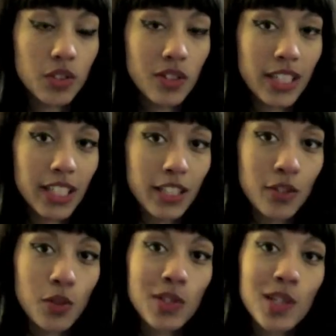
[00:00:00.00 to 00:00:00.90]
they can either
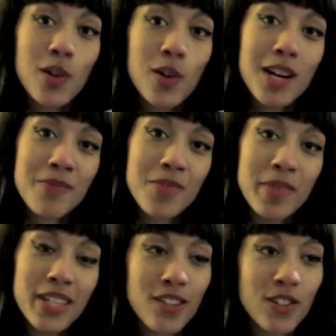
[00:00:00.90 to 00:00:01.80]
only go up from
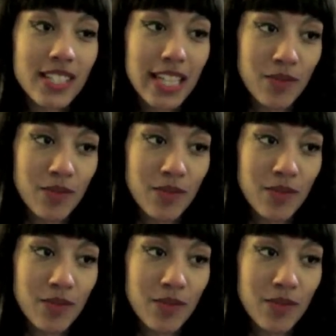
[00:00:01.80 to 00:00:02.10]
here or down